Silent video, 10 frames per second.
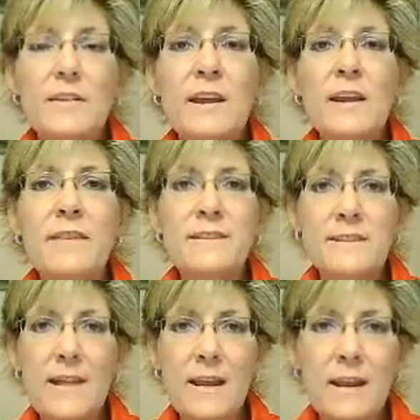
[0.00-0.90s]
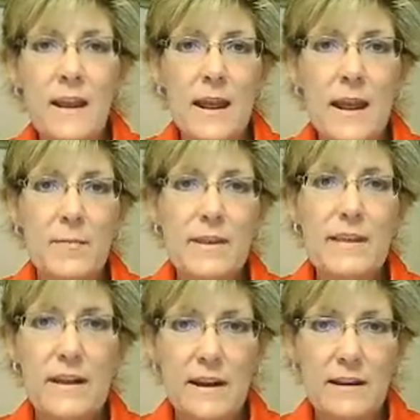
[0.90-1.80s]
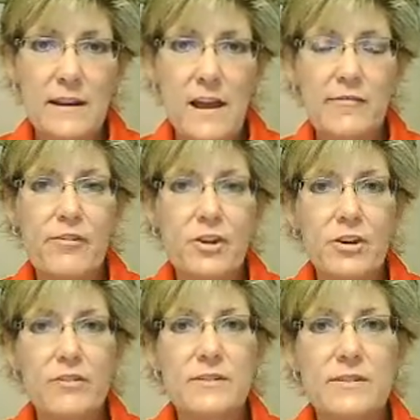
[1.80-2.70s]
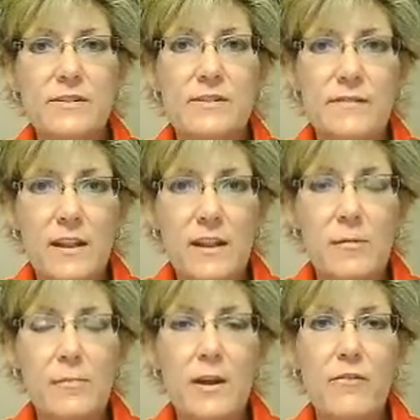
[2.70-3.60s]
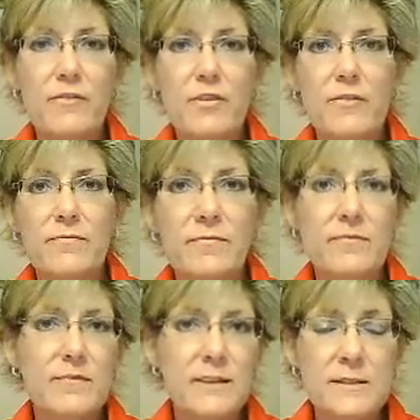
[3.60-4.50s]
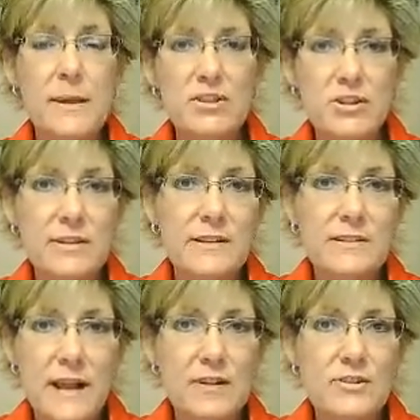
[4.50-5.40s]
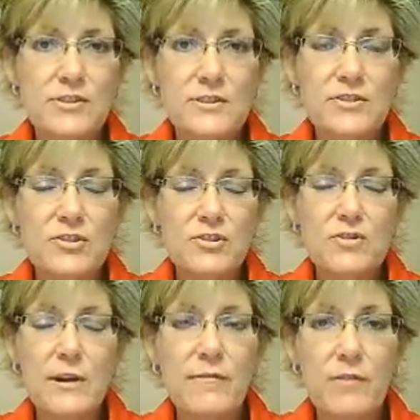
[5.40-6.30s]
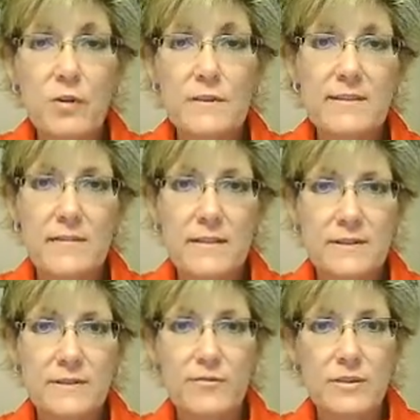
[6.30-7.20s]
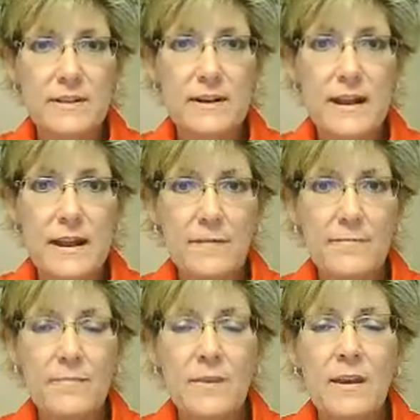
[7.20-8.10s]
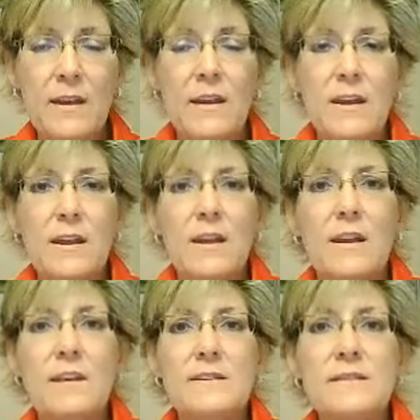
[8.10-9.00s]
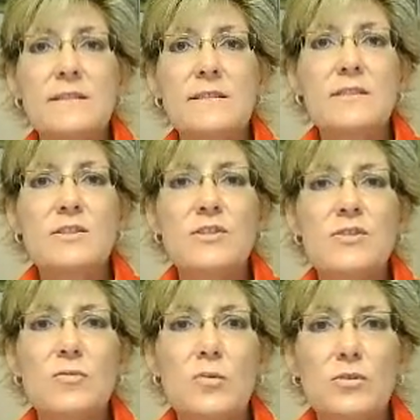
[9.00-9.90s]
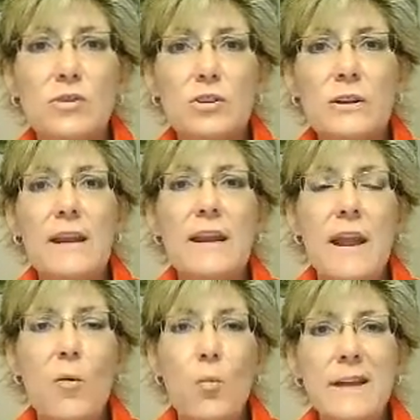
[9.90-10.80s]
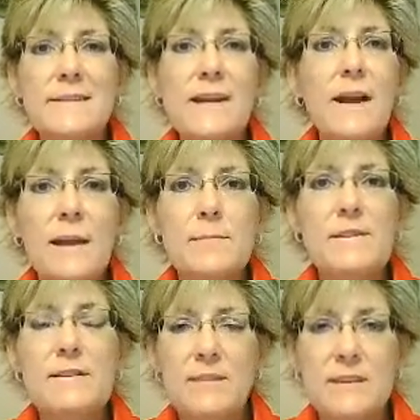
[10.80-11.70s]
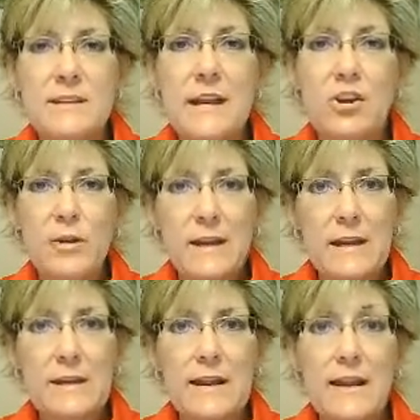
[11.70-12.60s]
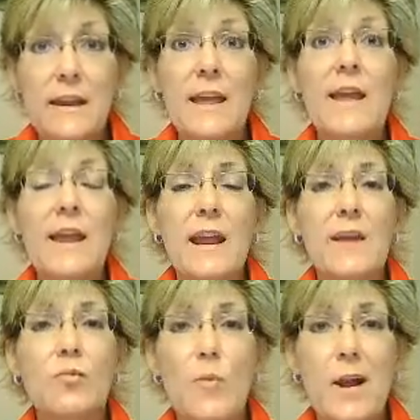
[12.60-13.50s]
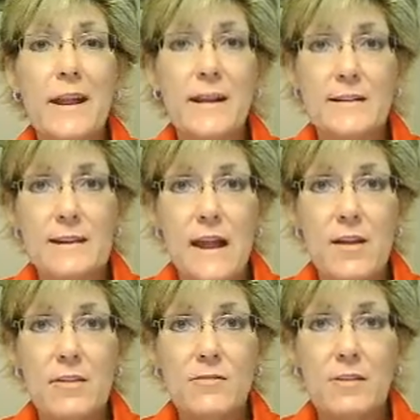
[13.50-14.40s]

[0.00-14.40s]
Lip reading: Now, the second habit that I'd like for you to develop especially today, let's just try to focus on this for today, is to look at what times of the day you're eating and write it down.